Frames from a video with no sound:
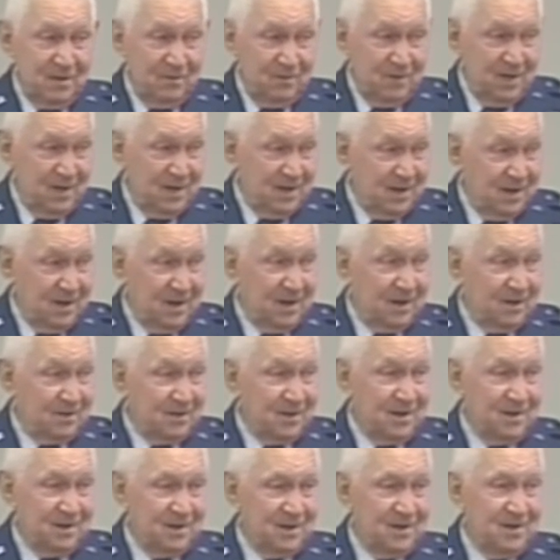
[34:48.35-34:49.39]
we hadn't had
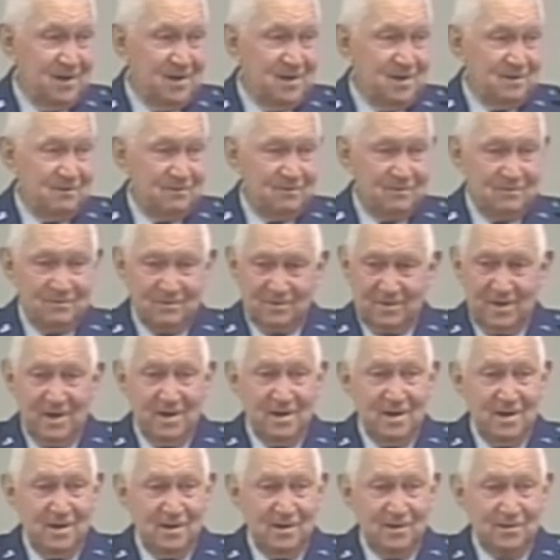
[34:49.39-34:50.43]
anything to eat for
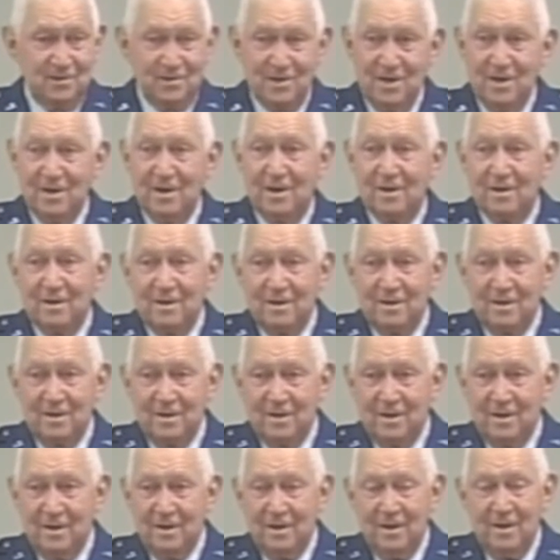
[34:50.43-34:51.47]
days now,
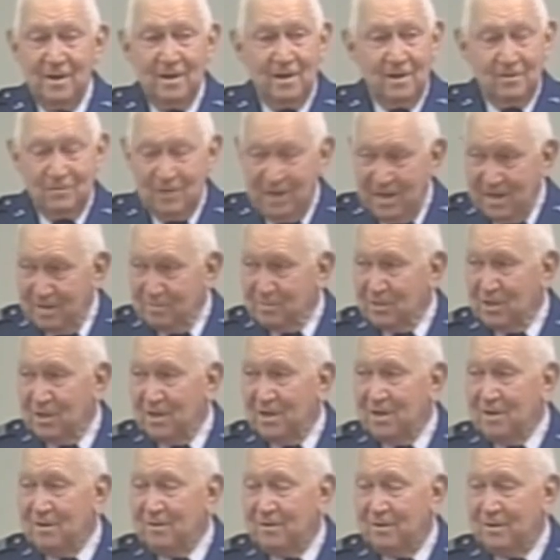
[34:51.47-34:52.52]
and we had
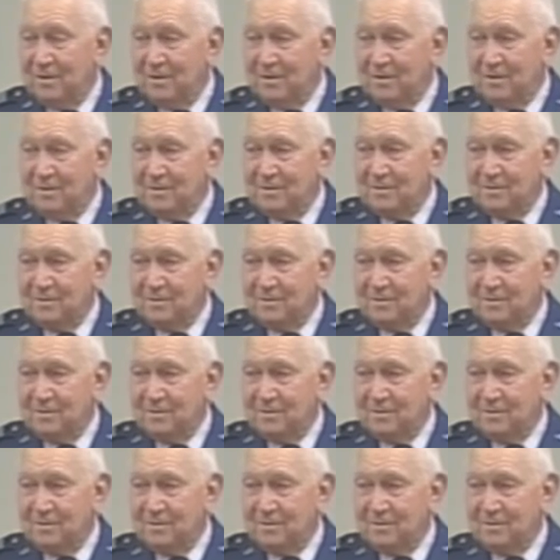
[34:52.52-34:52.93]
malaria.